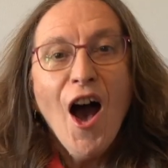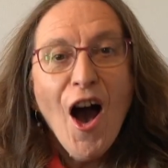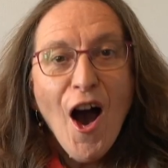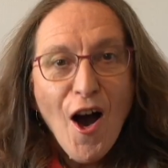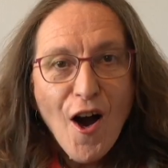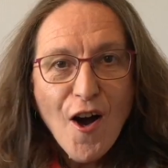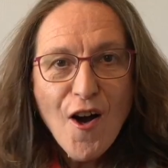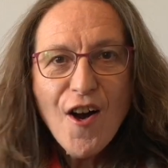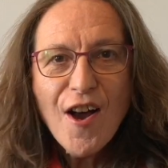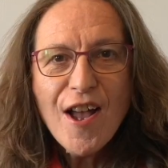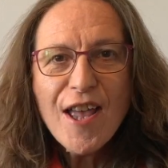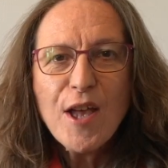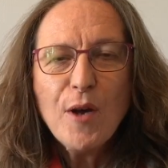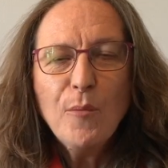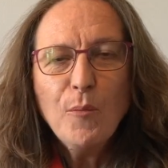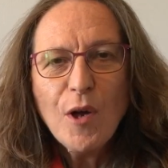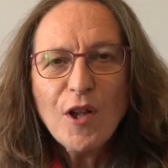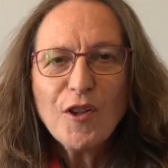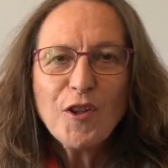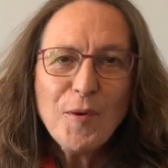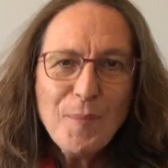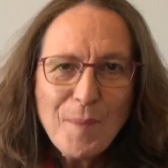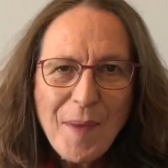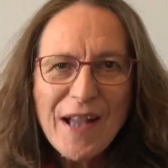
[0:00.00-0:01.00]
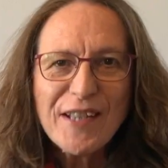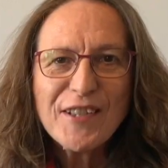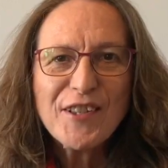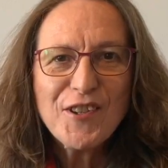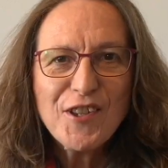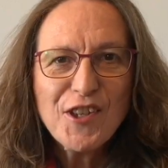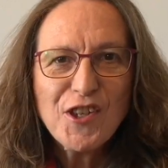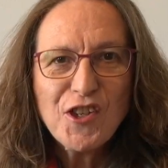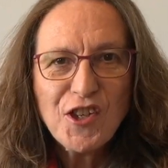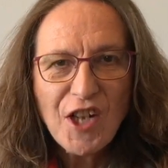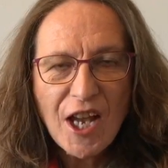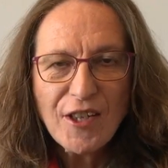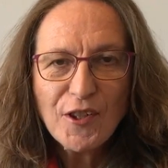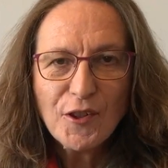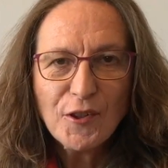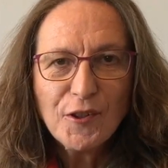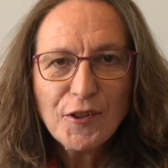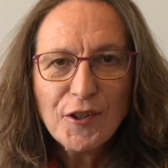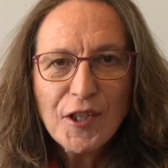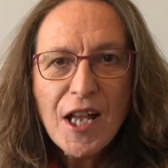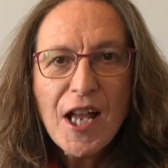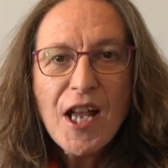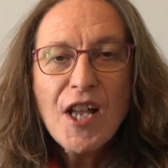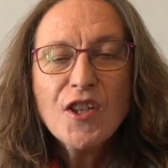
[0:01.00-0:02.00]
Hi and welcome back to the channel.
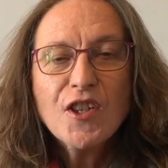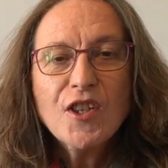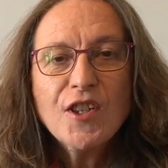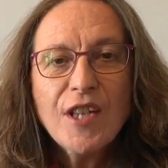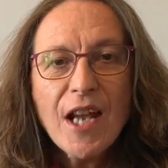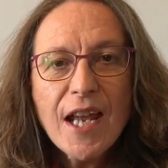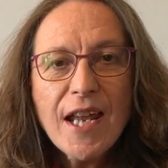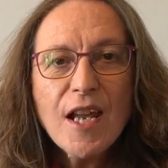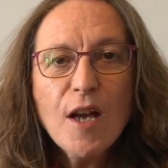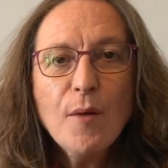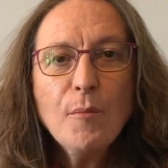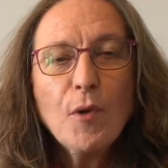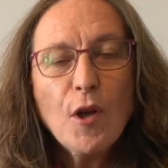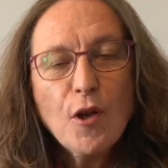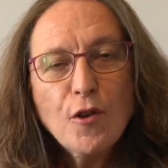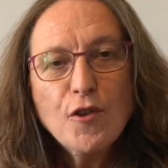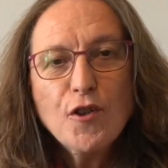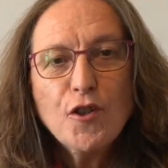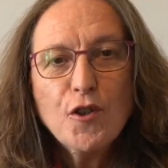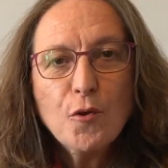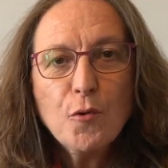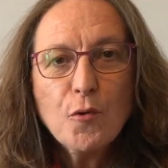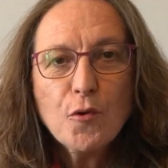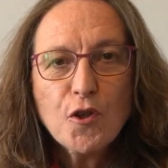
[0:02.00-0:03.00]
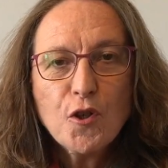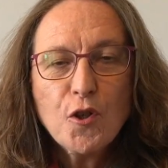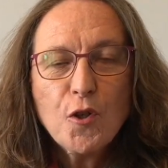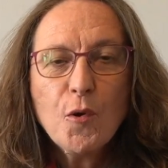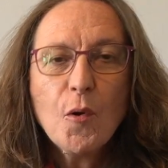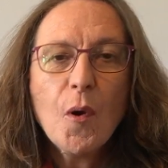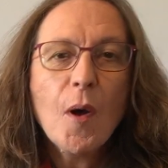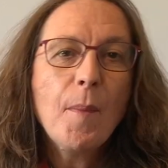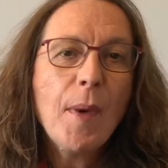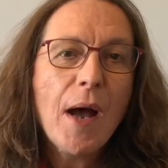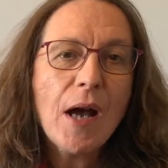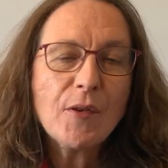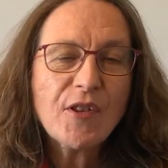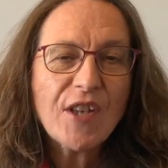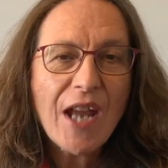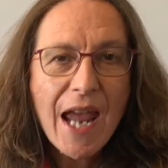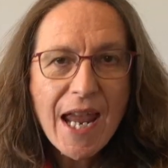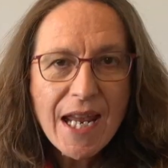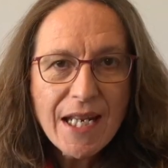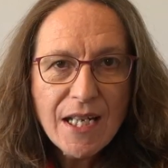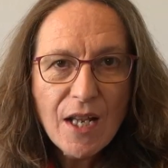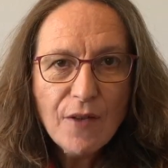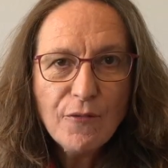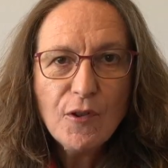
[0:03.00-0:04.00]
Today I'm going to talk to you about
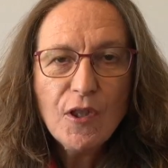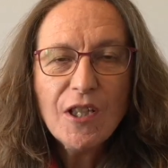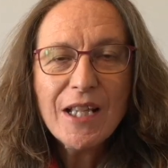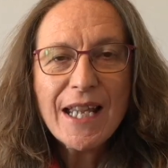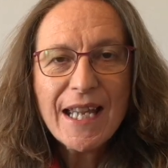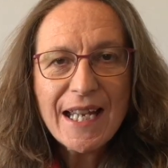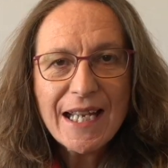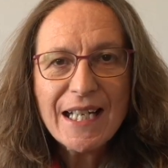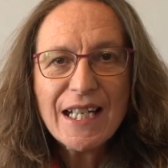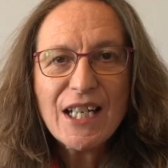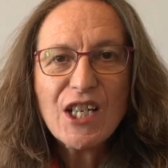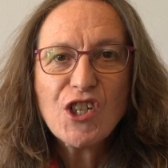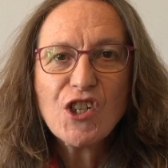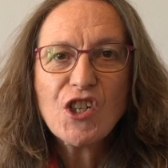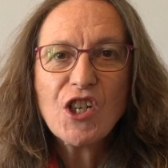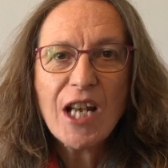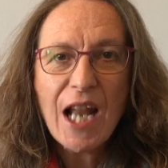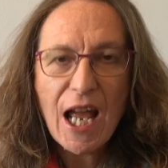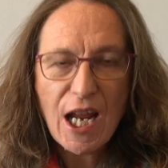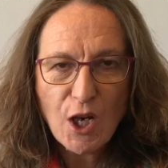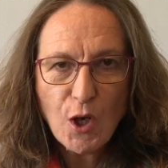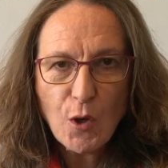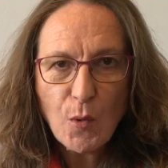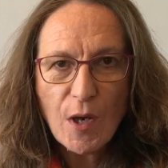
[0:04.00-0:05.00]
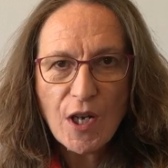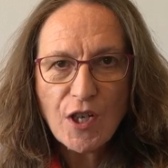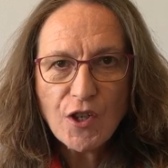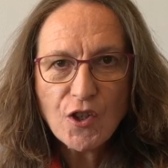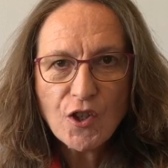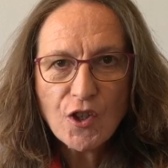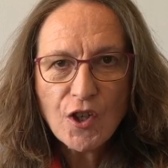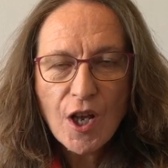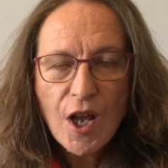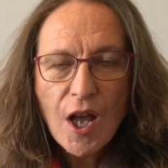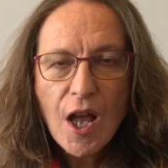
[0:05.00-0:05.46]
A-level English language.